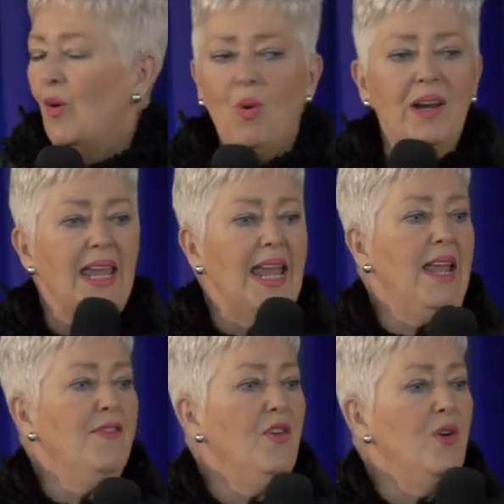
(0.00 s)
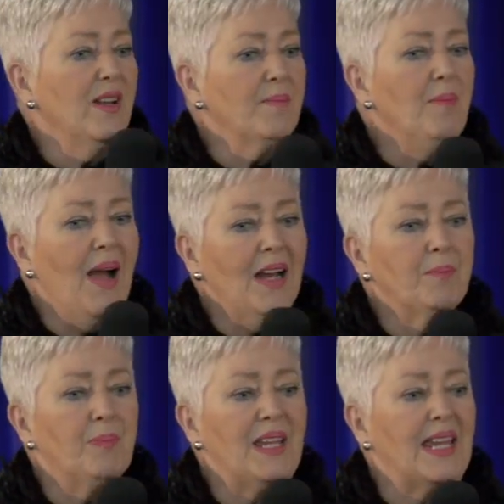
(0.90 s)
Whatever it
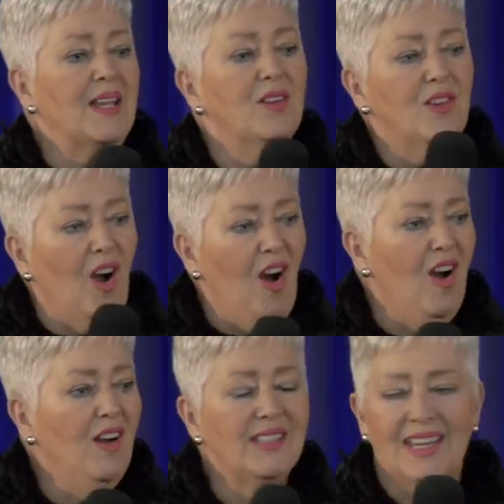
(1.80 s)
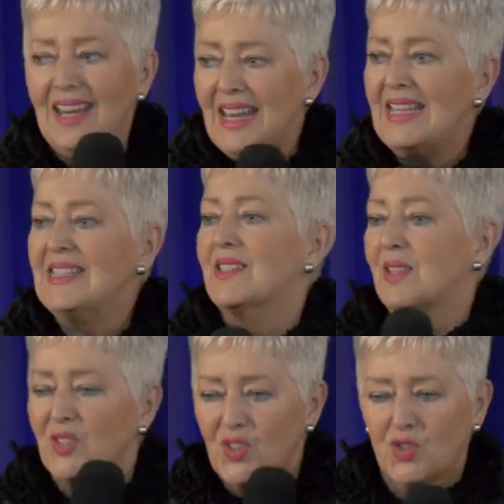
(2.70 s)
might be, God is
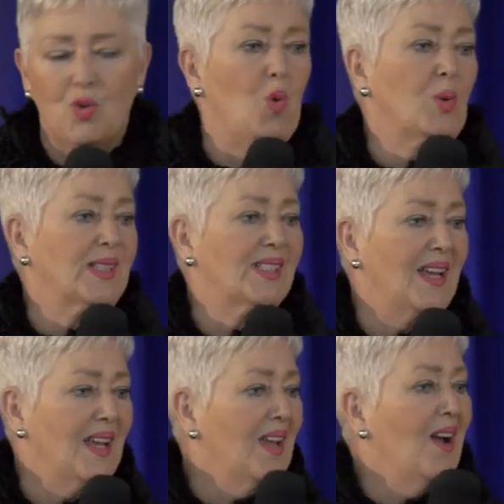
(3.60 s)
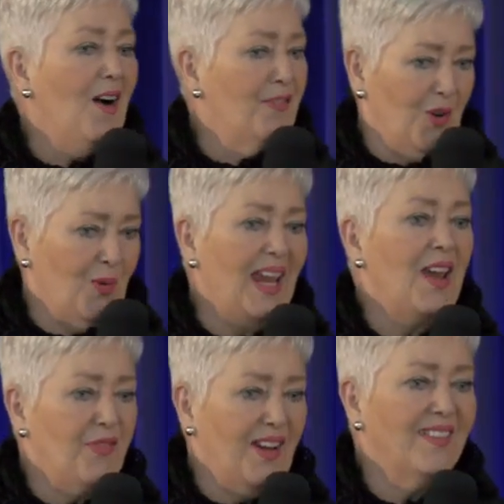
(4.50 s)
the source of your
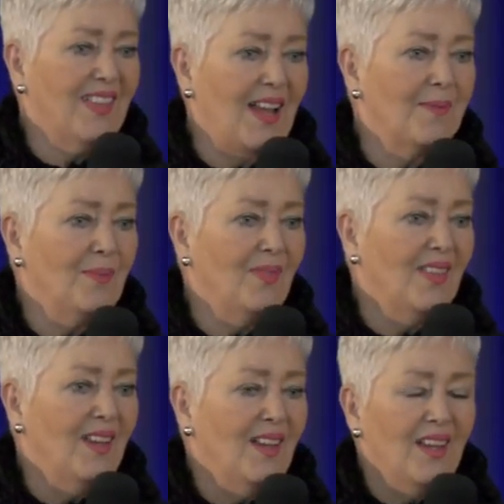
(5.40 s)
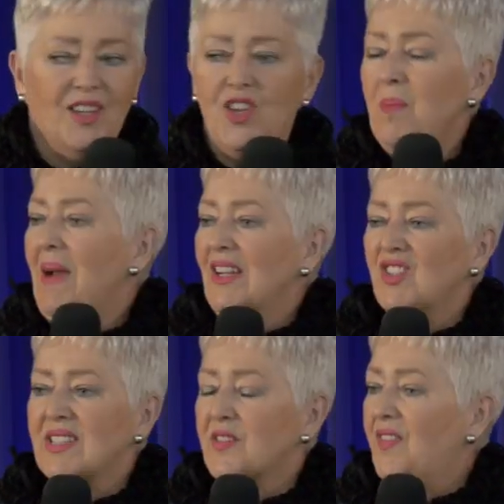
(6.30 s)
everything. You
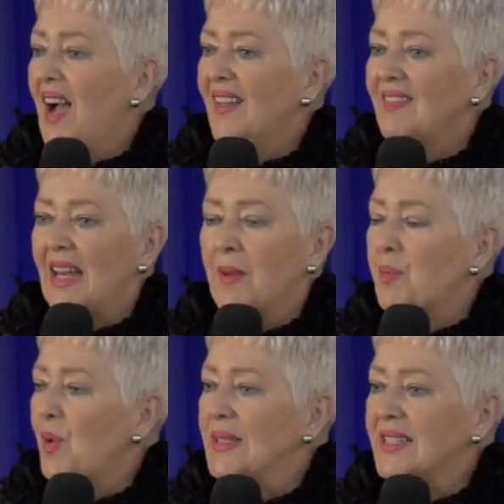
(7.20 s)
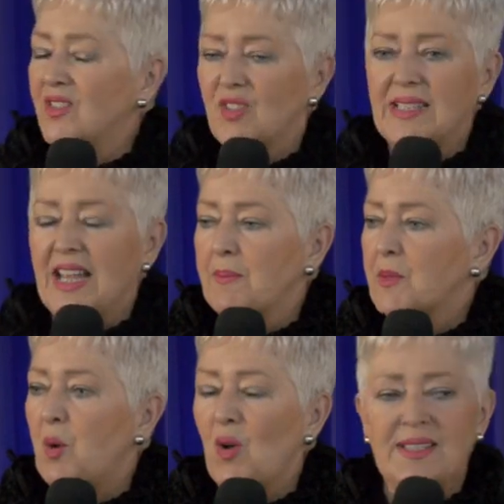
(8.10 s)
might just find that a person just
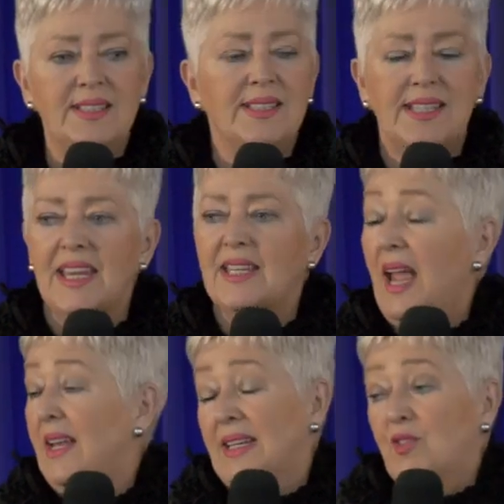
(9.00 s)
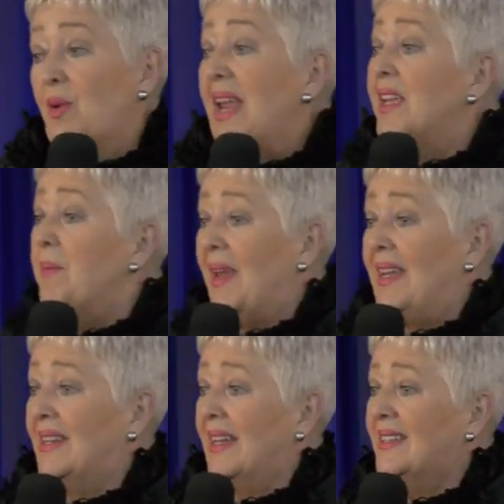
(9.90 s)
comes past and says and is
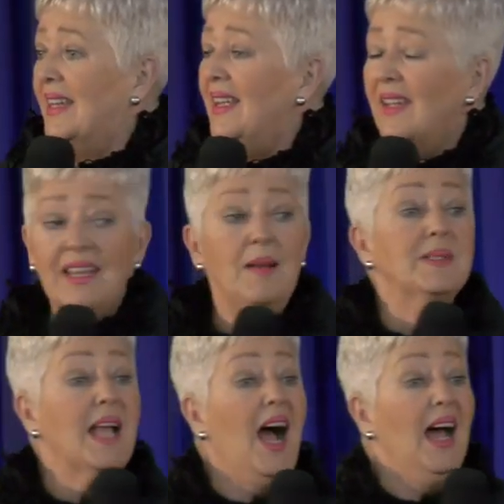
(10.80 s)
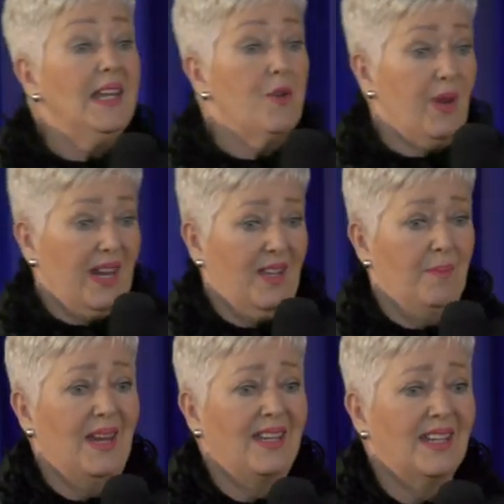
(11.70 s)
recommended, comes highly
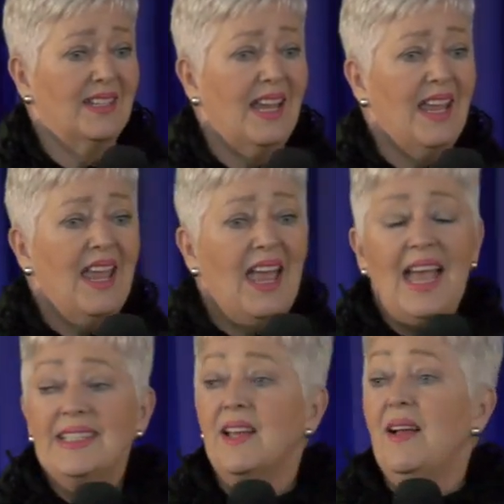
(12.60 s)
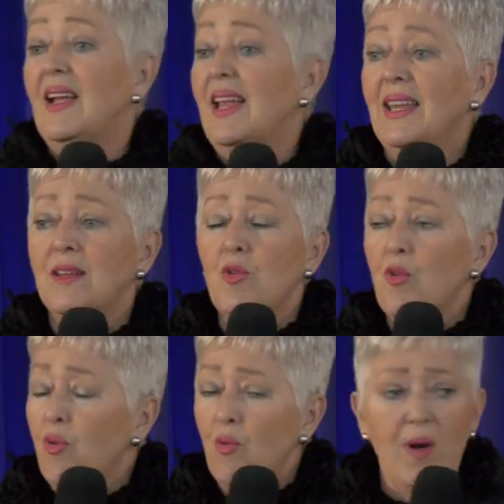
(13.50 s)
recommended as an
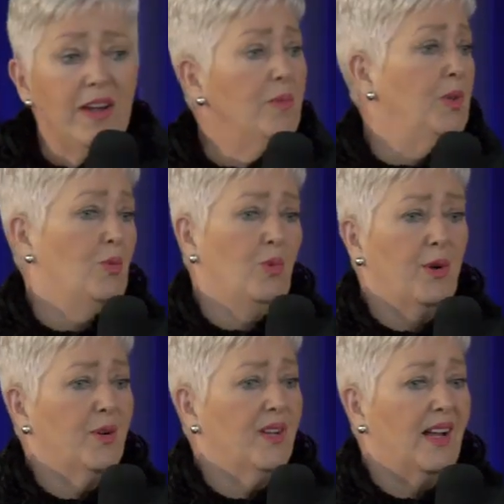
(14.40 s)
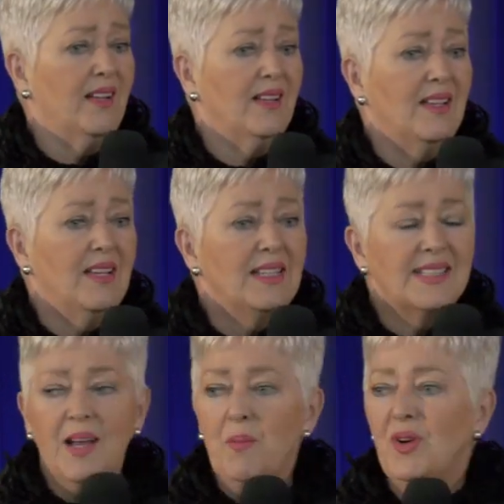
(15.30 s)
incredible worker
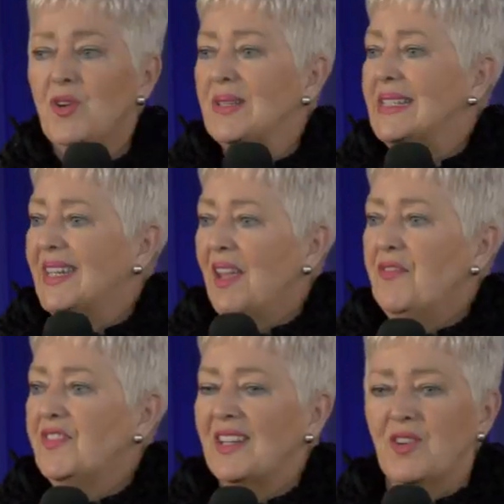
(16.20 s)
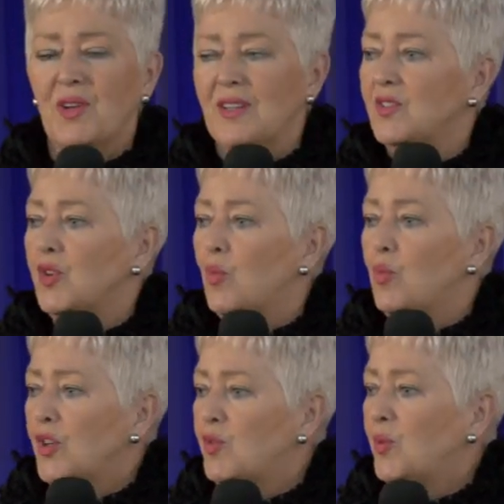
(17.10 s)
Someone who is gifted, who can do
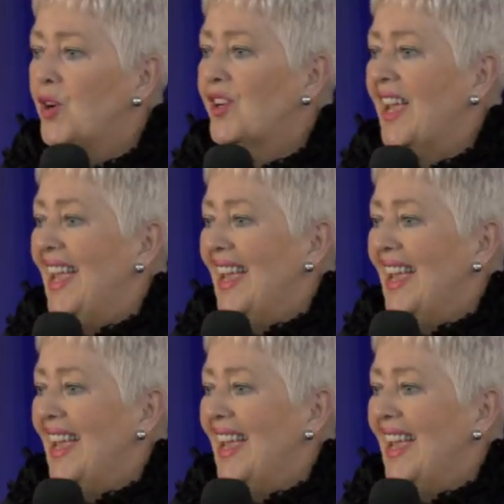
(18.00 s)
woodwork,